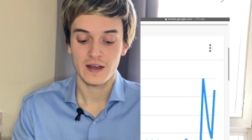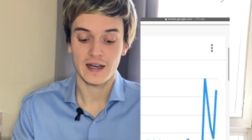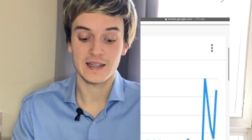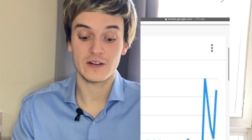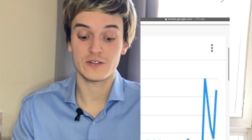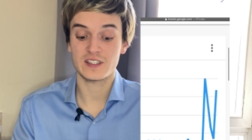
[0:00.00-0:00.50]

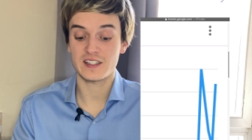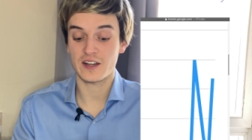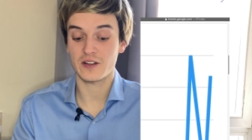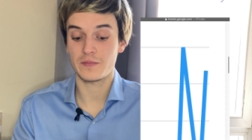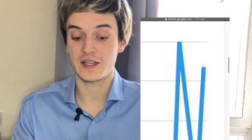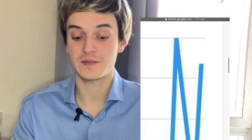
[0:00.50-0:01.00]
and there is a
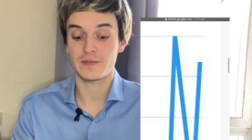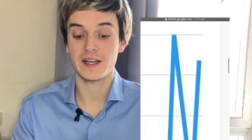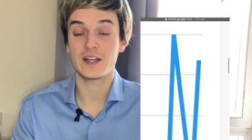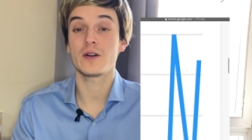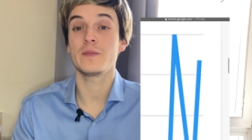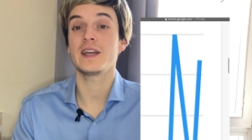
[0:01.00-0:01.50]
second big
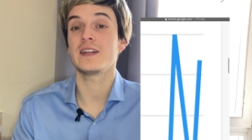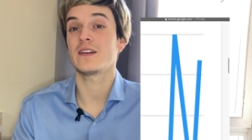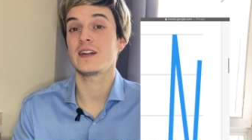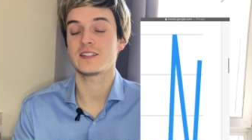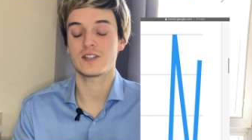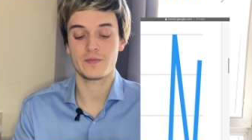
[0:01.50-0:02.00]
spike coming in the
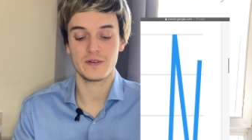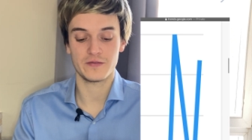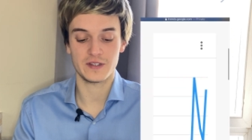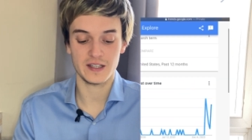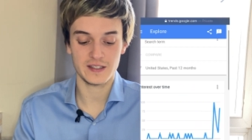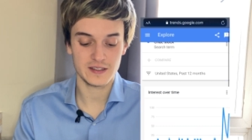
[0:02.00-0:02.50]
last couple of
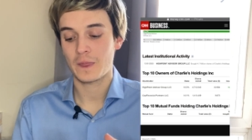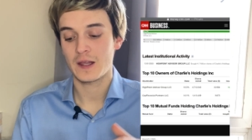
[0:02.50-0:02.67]
days.